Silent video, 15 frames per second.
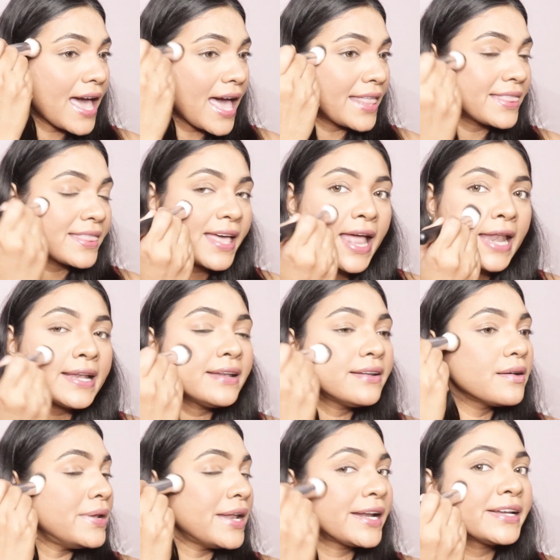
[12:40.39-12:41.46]
and then
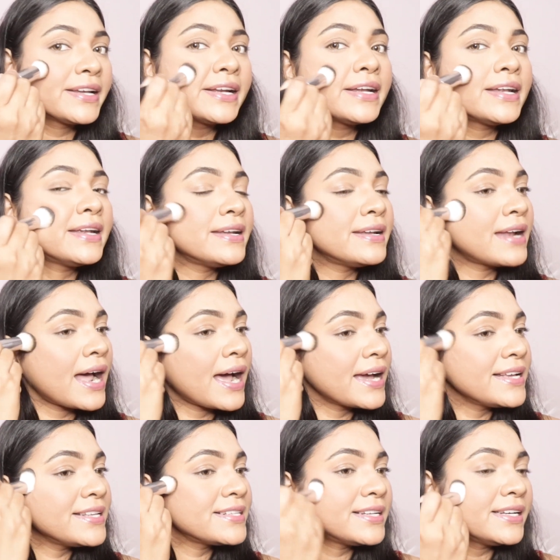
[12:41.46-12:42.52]
blend it
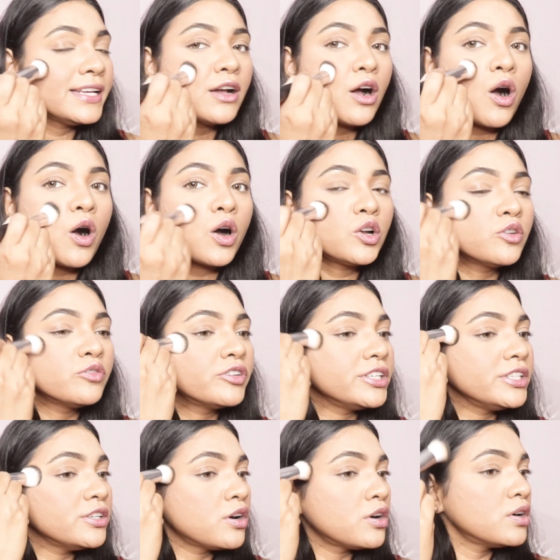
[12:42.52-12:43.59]
nicely all over
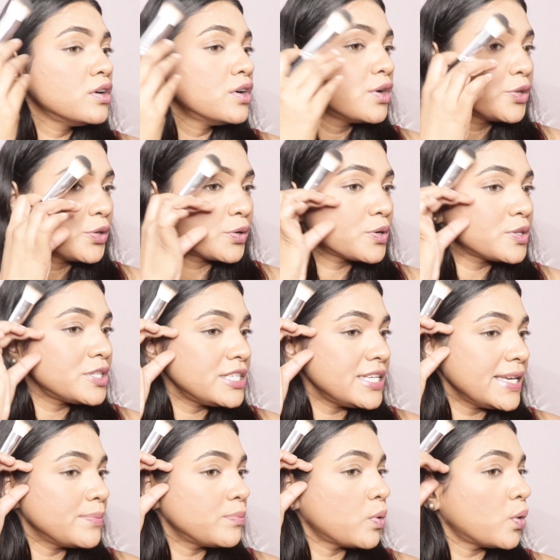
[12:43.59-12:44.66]
your
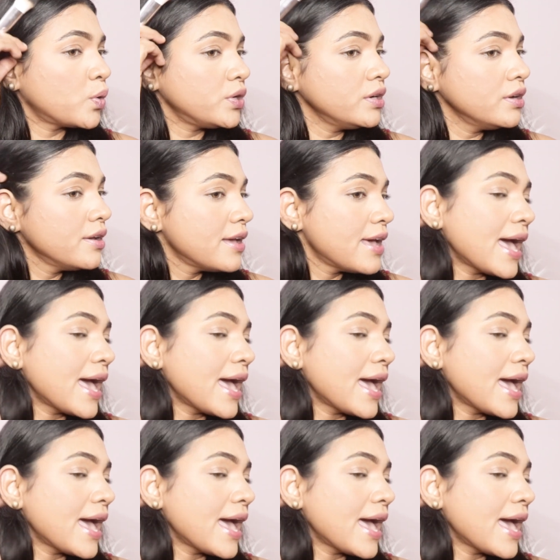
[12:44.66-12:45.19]
cheekbone,